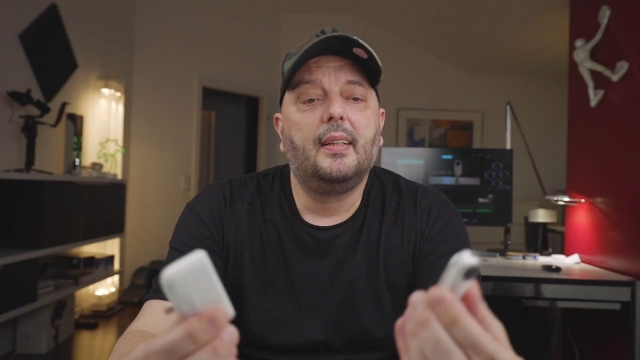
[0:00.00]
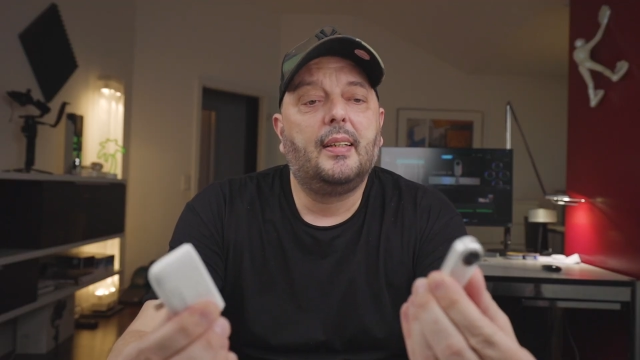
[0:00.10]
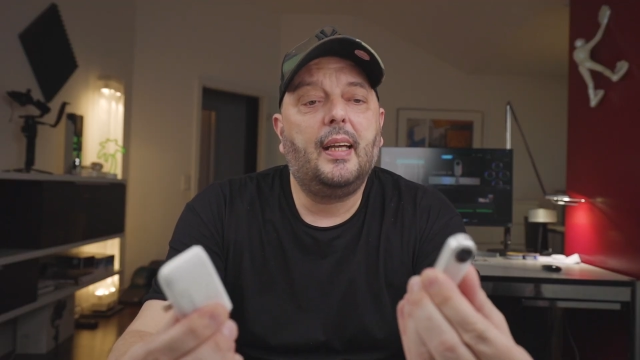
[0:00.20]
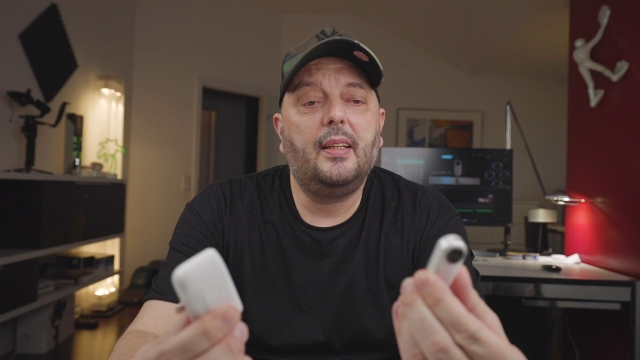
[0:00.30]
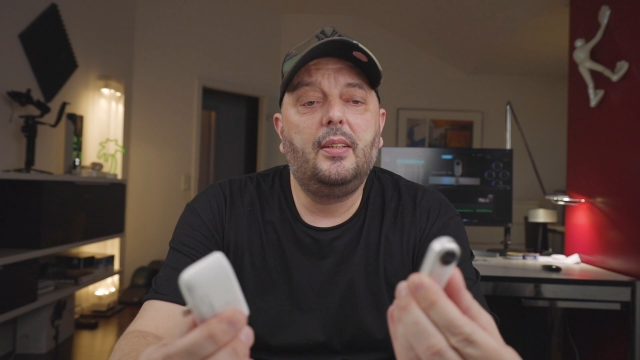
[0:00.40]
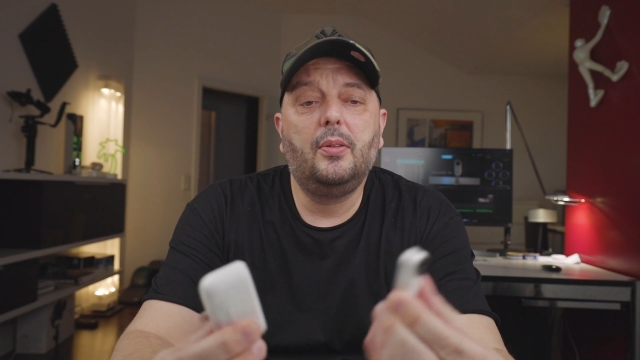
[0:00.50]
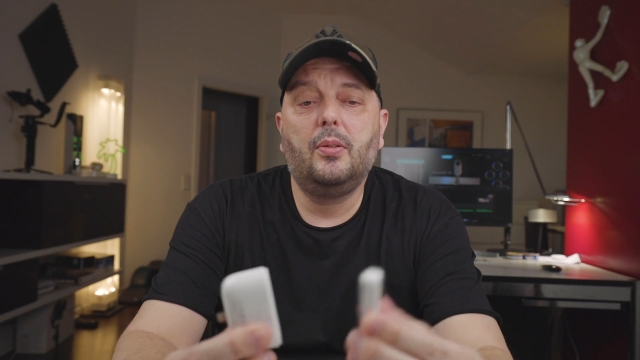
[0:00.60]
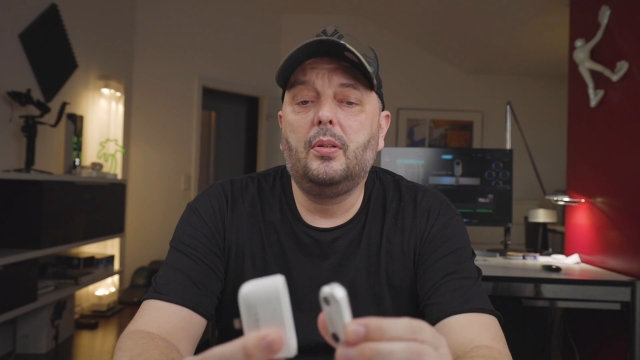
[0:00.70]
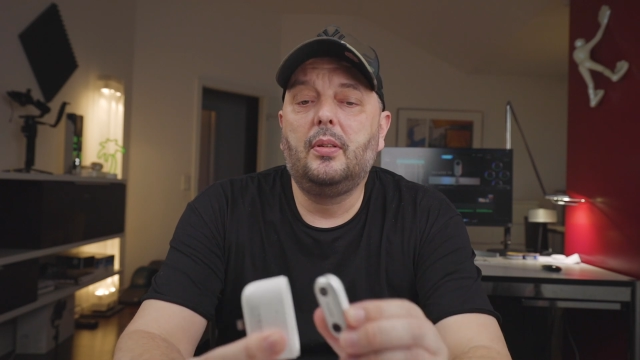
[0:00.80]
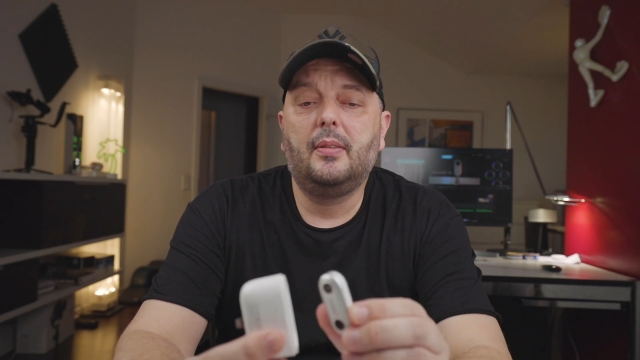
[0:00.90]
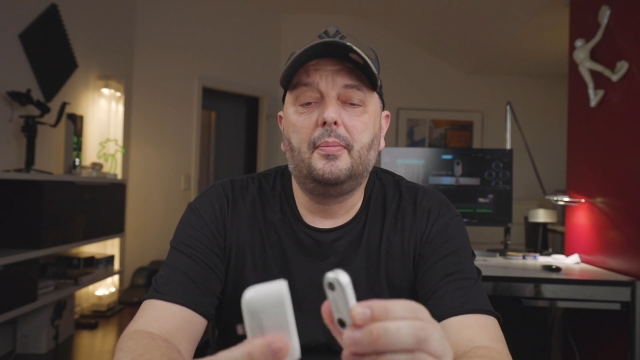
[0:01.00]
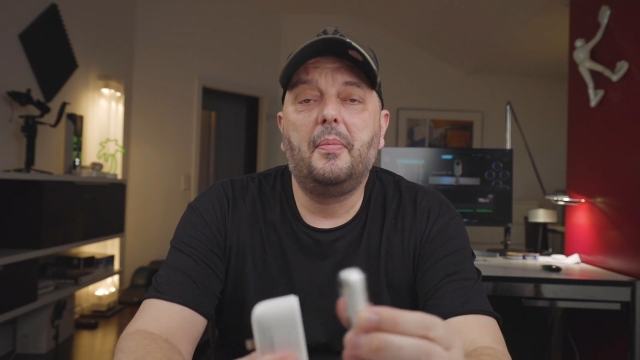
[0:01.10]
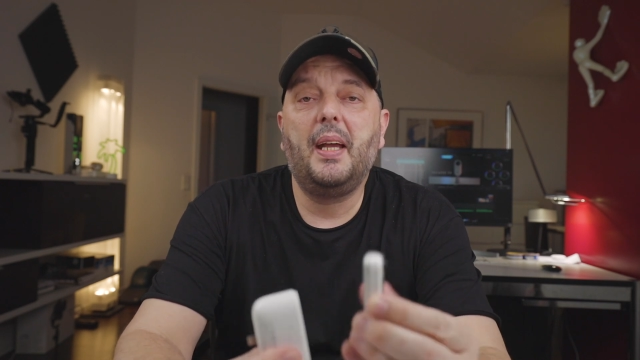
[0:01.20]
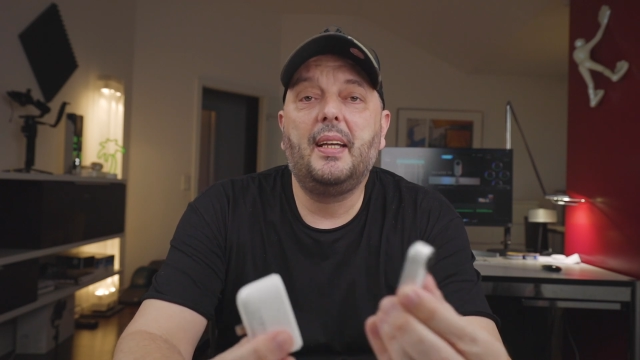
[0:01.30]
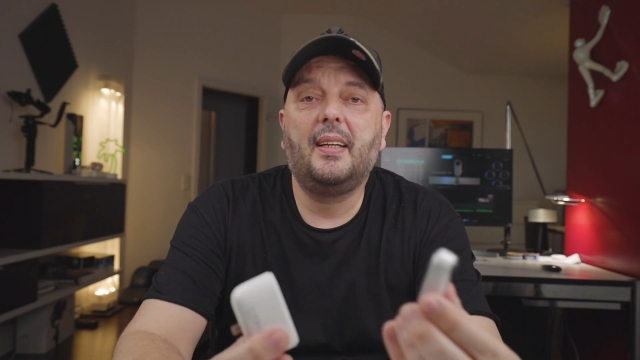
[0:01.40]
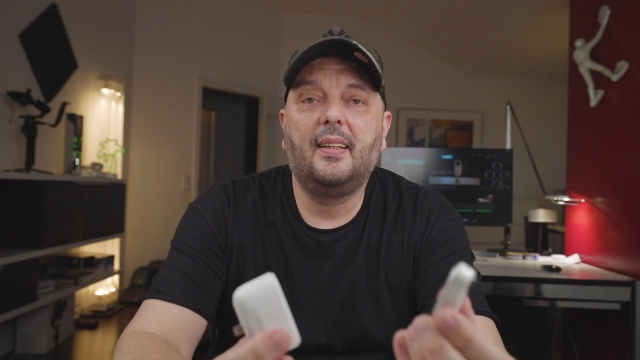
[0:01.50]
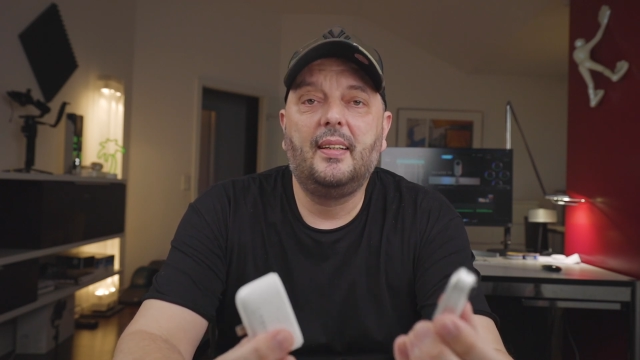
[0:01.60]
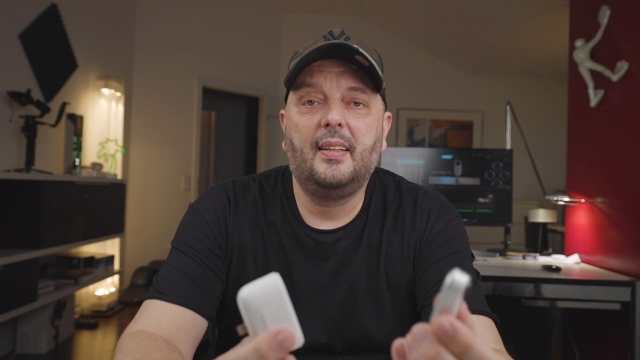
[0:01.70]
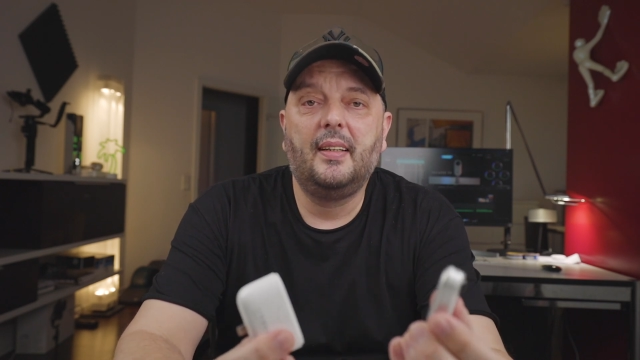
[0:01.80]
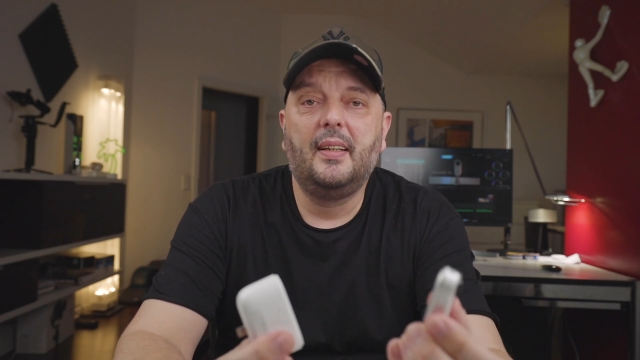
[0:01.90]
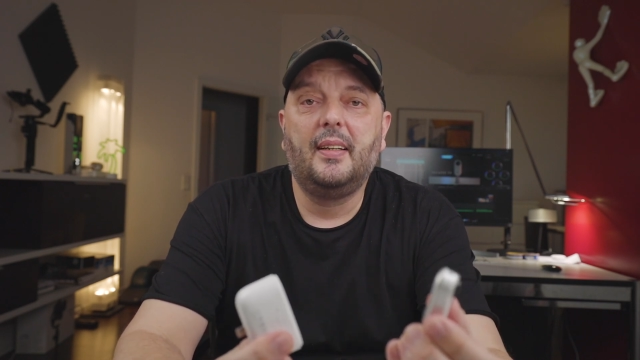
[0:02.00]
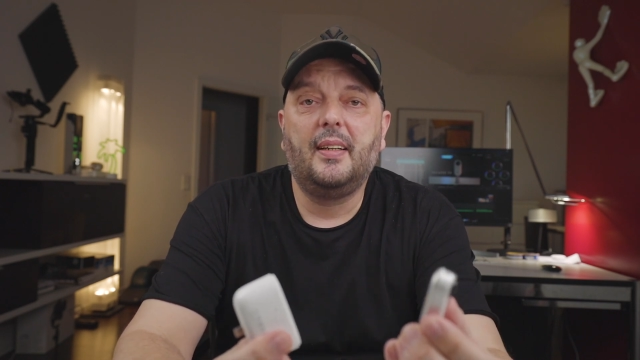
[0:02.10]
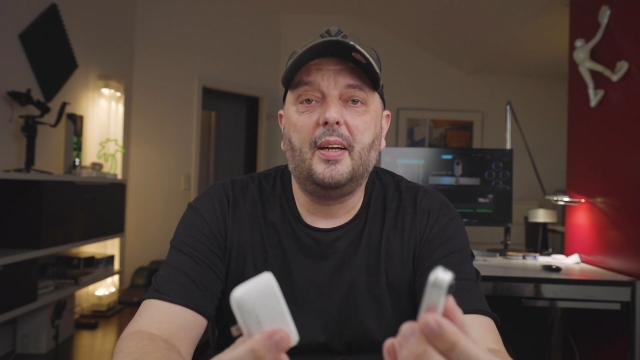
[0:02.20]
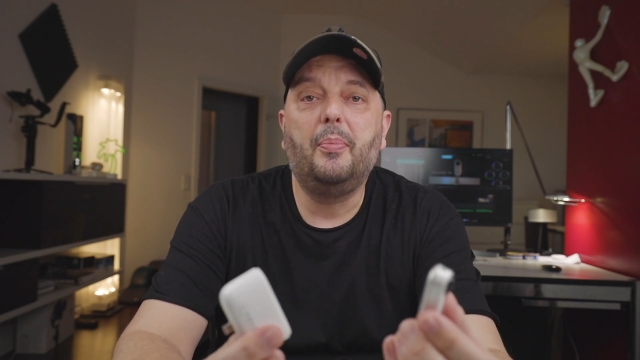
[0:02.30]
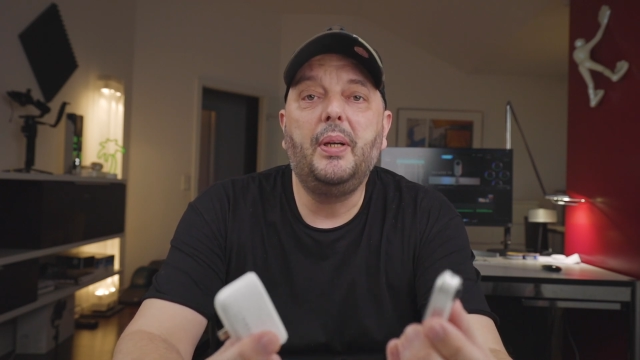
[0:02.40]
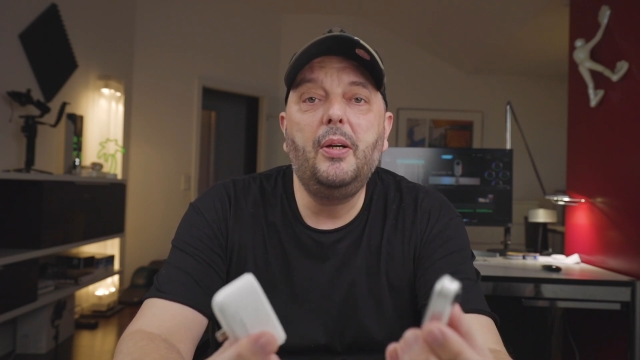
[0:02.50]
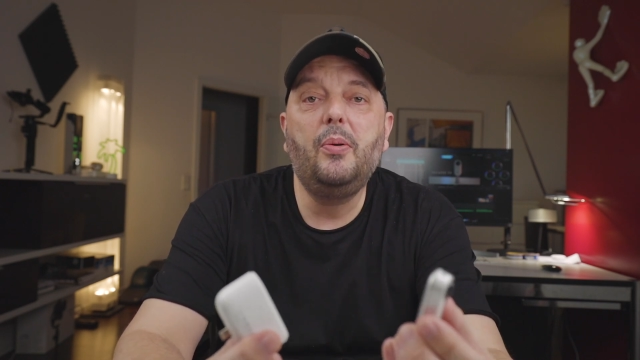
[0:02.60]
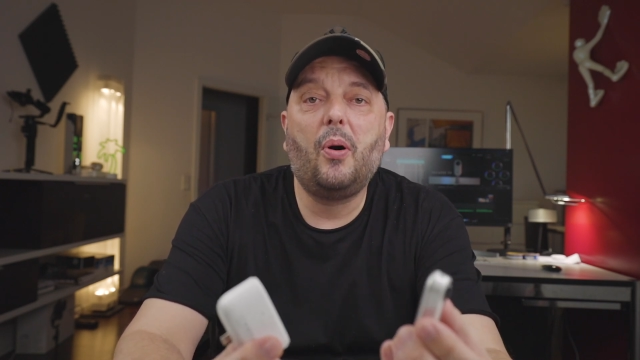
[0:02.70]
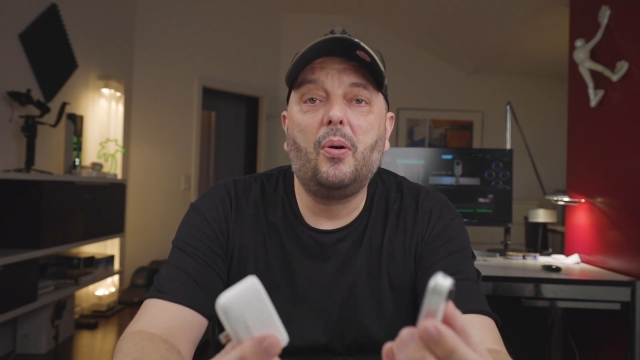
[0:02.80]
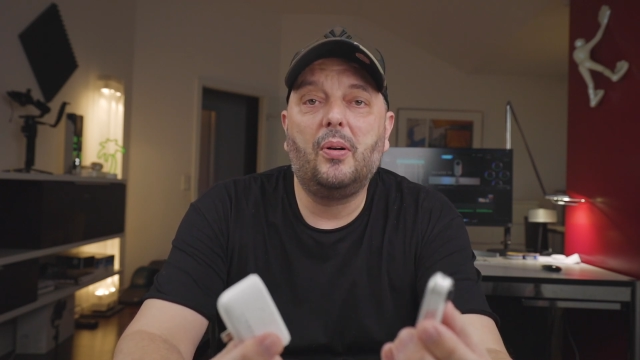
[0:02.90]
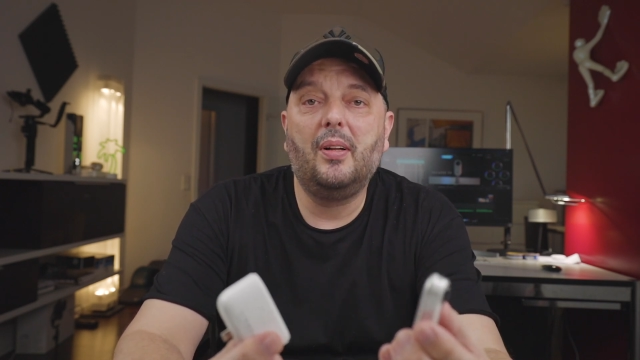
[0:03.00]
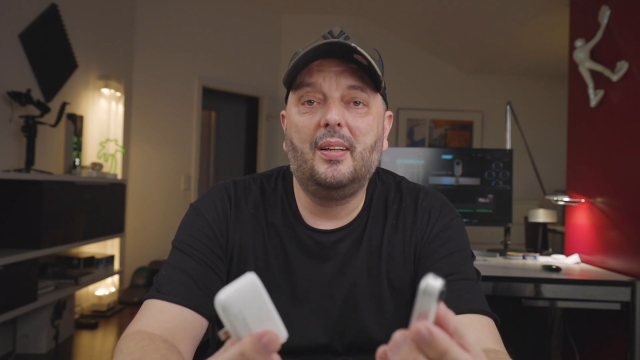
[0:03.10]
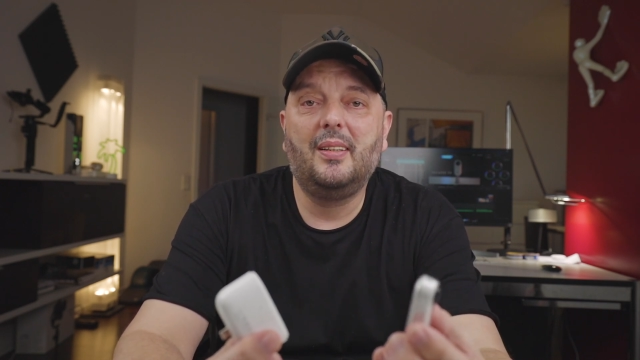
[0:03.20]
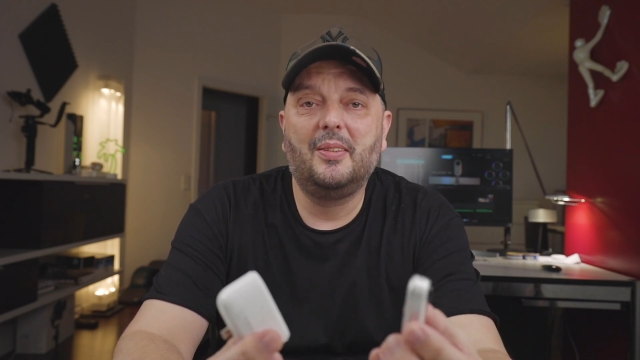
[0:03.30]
can you make a B-roll